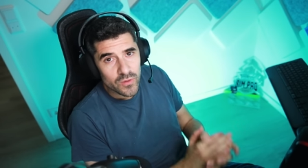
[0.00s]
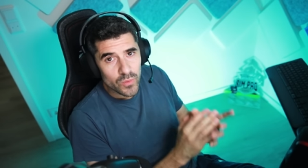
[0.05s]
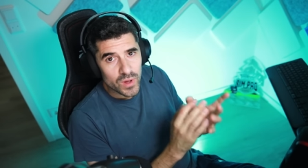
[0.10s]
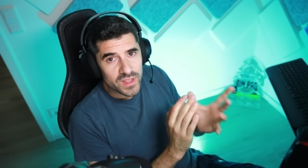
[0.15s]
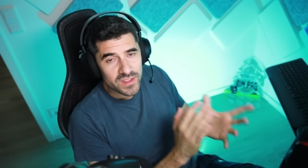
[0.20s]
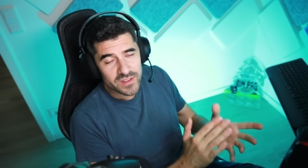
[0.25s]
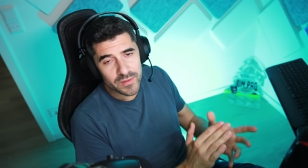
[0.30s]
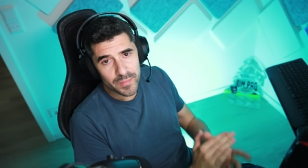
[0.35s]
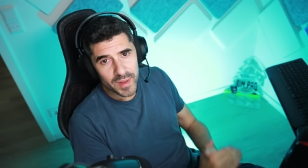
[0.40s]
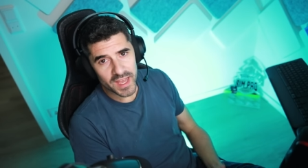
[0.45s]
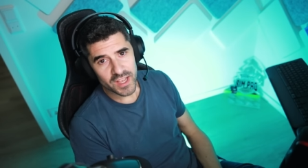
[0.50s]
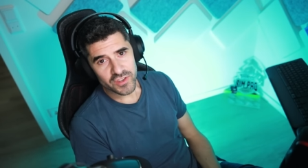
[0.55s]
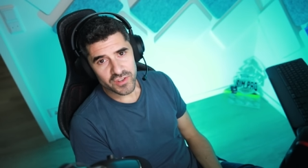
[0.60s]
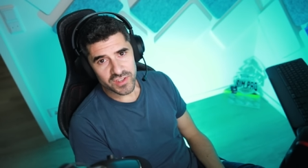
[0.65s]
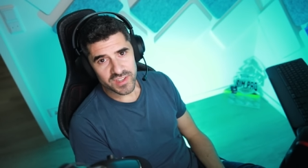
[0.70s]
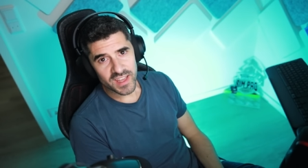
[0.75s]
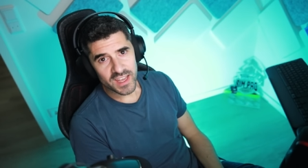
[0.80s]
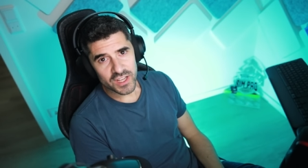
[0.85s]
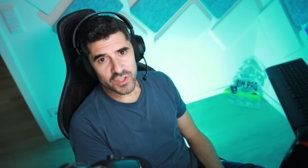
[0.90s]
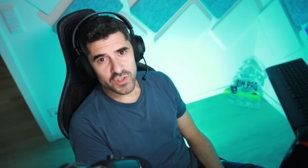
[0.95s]
Once the patch
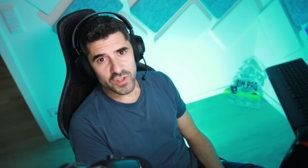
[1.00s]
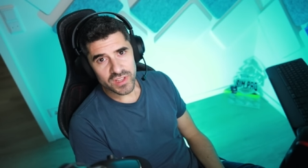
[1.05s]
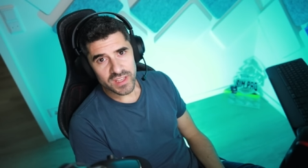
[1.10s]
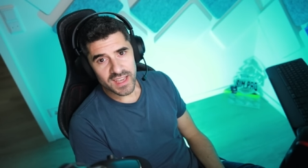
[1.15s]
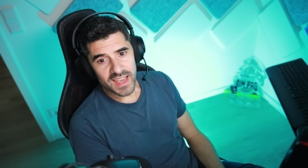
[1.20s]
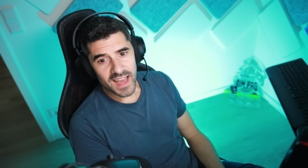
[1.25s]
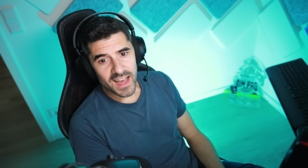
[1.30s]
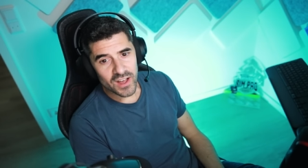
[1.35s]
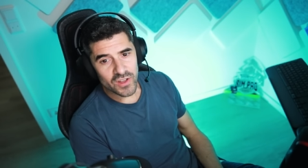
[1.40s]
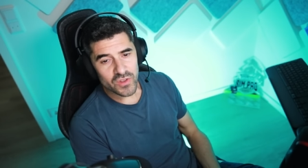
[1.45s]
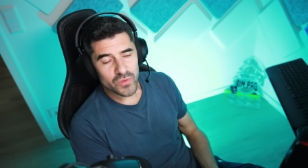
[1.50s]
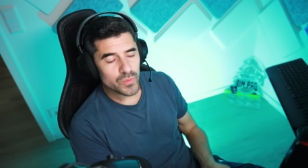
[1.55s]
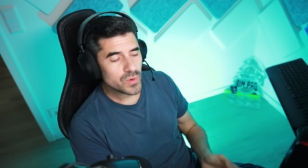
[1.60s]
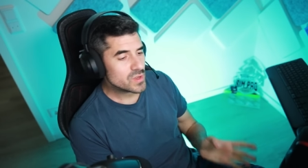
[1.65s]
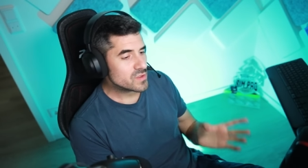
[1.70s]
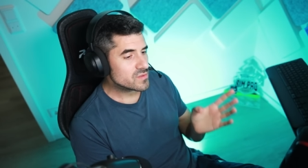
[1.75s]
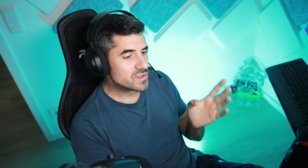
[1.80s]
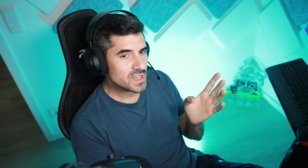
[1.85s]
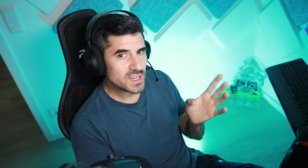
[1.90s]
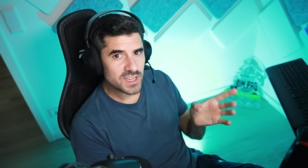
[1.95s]
is actually out,
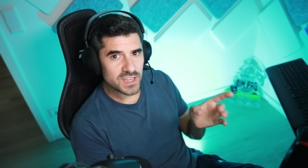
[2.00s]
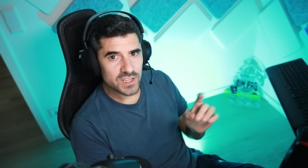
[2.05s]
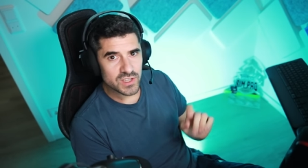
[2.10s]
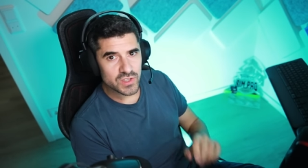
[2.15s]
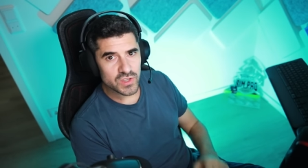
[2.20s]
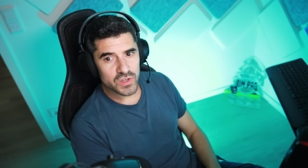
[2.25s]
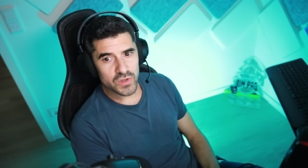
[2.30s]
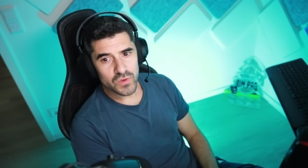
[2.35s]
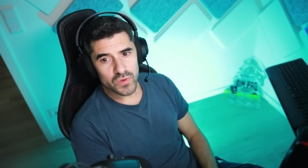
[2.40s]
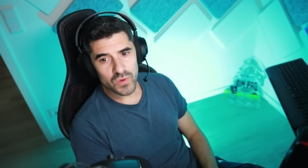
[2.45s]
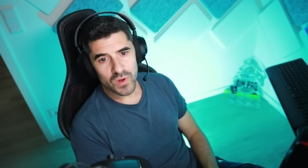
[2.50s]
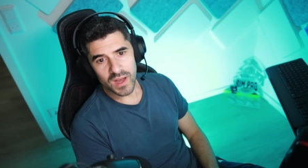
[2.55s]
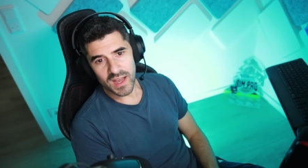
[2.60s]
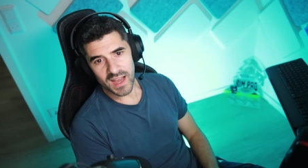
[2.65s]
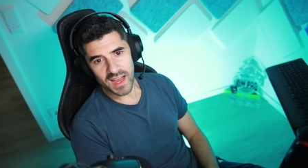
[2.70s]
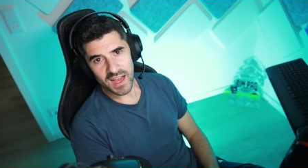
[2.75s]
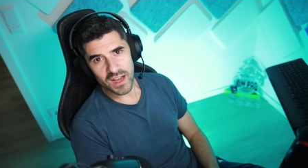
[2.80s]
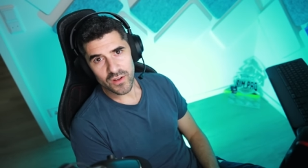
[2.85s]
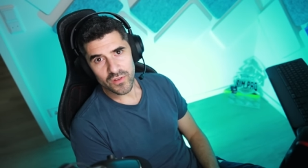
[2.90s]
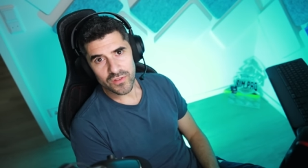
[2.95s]
we'll dig into
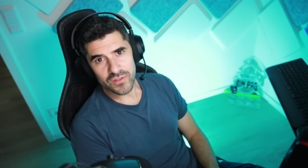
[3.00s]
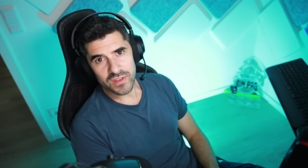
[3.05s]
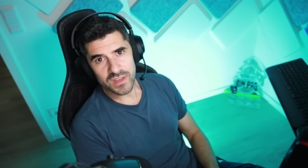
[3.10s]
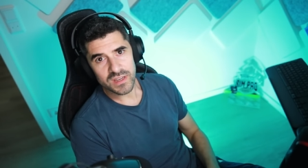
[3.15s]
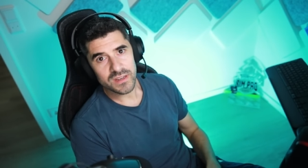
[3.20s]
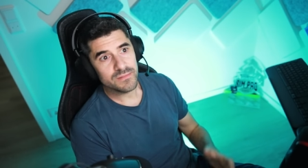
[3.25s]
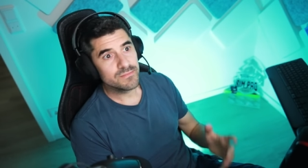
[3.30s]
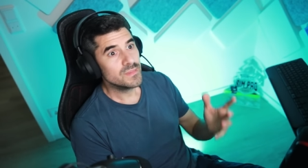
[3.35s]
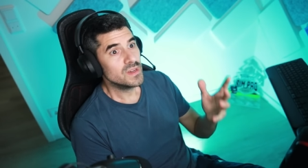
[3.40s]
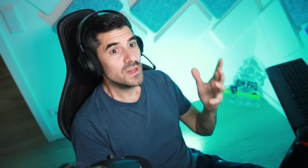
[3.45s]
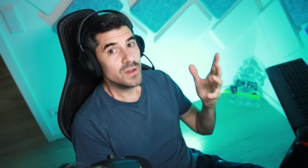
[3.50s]
how the